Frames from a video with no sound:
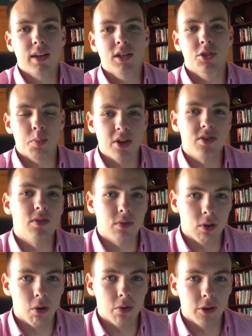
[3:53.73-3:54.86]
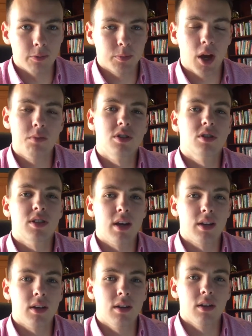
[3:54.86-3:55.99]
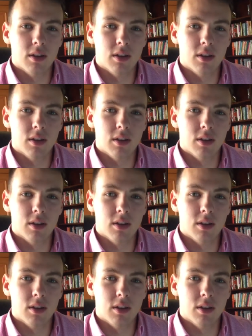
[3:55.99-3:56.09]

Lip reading: expensive clothing. I'm just saying